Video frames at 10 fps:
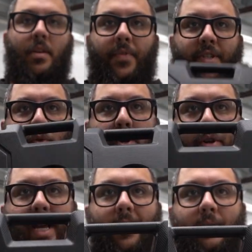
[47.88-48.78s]
This is what you
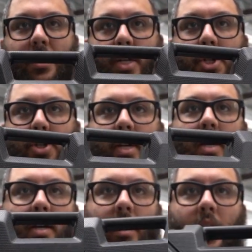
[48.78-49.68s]
get, essentially.
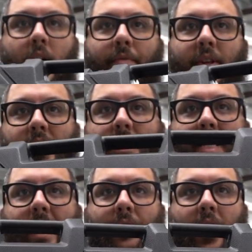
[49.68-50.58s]
This
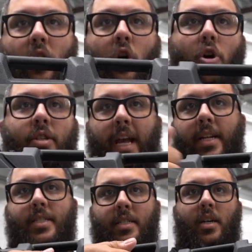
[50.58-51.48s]
is their hard
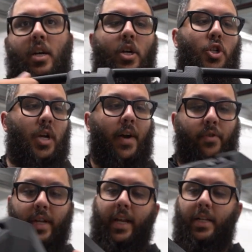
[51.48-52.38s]
case,
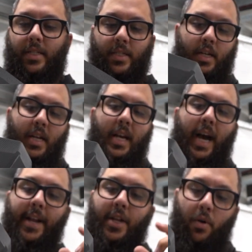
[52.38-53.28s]
travel case.
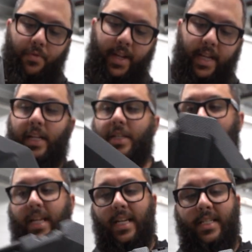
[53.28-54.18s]
I don't think it
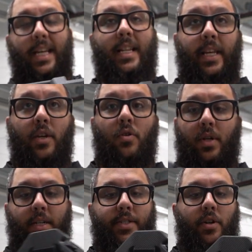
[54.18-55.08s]
is TSA legal
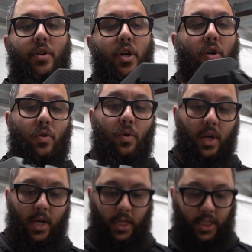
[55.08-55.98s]
because there are no
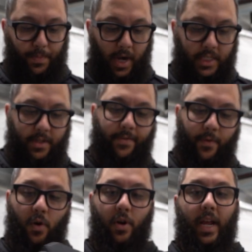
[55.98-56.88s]
spots
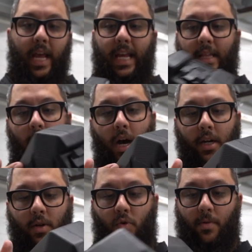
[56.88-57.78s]
for a
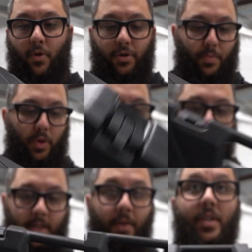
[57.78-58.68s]
lock or multiple
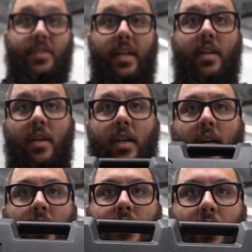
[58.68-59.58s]
locks on this thing.
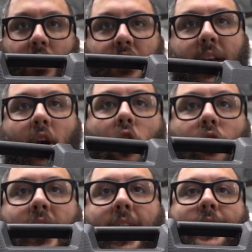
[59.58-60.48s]
So it's just a
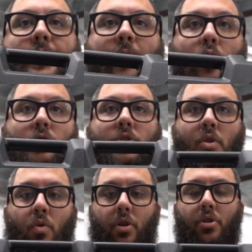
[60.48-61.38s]
hard case for
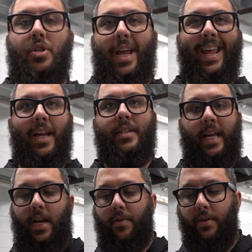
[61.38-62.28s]
storage and
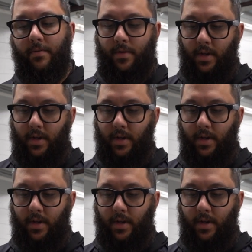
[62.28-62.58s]
carrying.